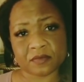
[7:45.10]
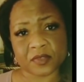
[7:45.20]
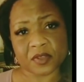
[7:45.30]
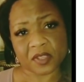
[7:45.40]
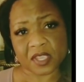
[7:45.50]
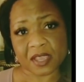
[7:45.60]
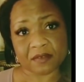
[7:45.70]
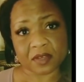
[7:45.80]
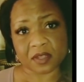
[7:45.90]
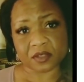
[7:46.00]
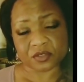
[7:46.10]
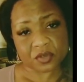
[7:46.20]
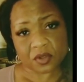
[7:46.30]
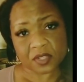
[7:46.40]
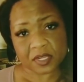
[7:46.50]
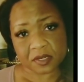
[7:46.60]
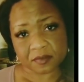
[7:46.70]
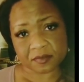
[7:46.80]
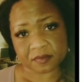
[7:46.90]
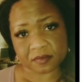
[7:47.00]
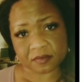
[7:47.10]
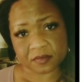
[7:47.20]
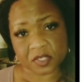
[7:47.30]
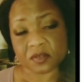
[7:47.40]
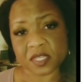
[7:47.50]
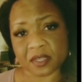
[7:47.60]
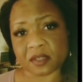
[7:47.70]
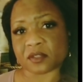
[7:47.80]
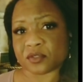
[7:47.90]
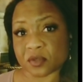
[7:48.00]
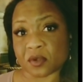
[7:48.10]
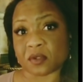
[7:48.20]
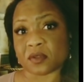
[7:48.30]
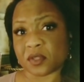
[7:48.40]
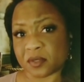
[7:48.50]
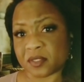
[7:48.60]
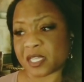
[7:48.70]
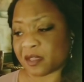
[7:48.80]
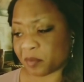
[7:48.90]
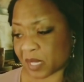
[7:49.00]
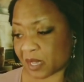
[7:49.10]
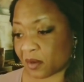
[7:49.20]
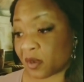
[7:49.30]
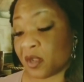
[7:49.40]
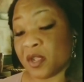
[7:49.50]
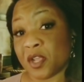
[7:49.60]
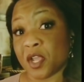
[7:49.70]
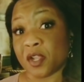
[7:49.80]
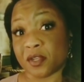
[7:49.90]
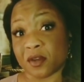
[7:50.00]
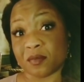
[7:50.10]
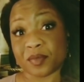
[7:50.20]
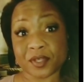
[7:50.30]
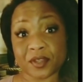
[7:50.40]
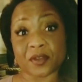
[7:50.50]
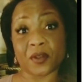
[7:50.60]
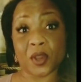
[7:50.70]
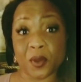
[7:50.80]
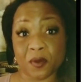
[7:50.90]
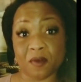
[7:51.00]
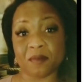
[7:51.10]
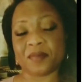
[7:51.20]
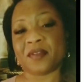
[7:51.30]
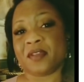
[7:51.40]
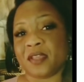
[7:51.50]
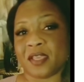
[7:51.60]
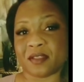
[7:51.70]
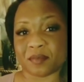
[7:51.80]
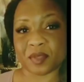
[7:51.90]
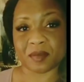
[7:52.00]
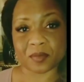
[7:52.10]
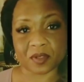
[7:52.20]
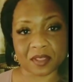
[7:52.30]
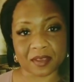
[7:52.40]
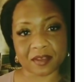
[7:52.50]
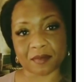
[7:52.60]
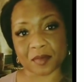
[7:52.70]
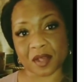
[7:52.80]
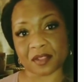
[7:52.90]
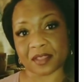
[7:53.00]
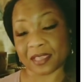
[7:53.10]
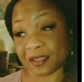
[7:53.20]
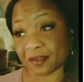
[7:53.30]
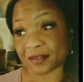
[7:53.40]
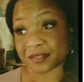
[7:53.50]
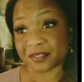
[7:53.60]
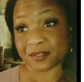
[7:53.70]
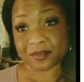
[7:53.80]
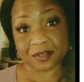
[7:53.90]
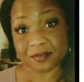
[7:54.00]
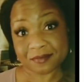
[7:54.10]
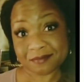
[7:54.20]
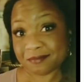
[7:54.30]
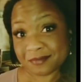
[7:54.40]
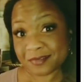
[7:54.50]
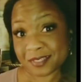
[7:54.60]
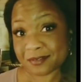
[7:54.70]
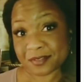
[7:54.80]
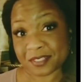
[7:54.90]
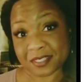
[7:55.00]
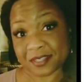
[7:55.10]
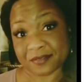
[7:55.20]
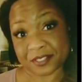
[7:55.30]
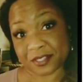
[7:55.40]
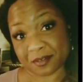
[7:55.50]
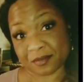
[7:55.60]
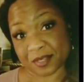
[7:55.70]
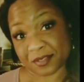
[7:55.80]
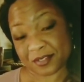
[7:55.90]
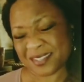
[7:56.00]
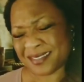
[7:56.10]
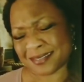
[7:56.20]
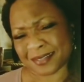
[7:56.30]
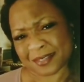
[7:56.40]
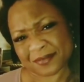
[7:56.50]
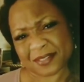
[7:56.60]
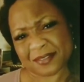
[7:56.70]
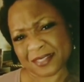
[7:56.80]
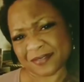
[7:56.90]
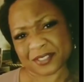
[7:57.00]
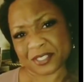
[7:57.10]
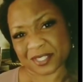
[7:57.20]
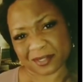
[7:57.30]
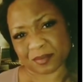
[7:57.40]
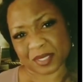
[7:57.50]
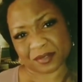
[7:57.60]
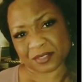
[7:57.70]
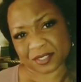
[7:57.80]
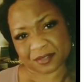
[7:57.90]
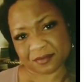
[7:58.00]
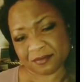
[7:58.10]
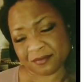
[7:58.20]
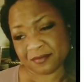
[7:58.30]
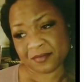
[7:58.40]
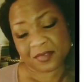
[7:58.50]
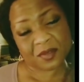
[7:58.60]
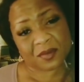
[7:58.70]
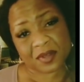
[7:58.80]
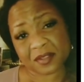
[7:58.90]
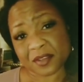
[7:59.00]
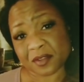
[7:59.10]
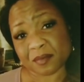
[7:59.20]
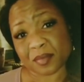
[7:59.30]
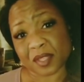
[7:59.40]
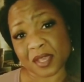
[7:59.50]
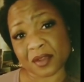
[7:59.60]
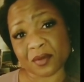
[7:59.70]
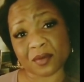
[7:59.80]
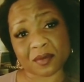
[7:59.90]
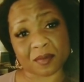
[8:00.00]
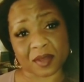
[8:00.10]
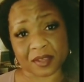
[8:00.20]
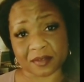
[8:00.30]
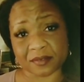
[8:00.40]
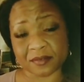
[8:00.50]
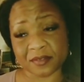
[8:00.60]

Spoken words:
Don't you have any control here? You take control. You take power. Don't put your hope in people like Kamala Harris, who don't really give a shit about you. She doesn't give a living shit about you, whether you're black or white.